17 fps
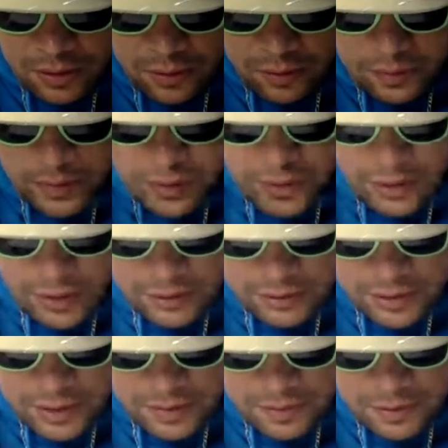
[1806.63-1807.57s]
All right,
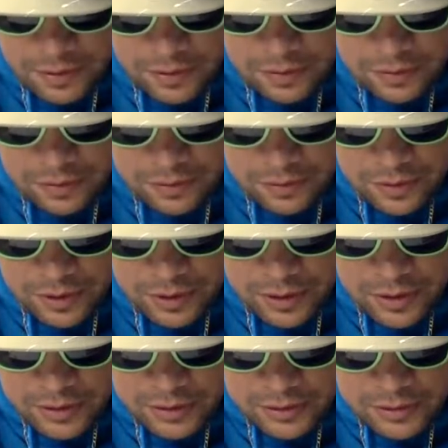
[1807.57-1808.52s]
let's keep going through
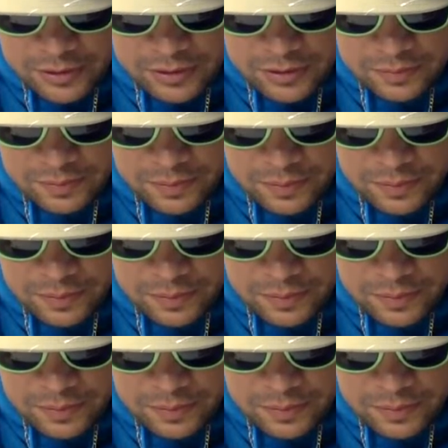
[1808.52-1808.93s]
this.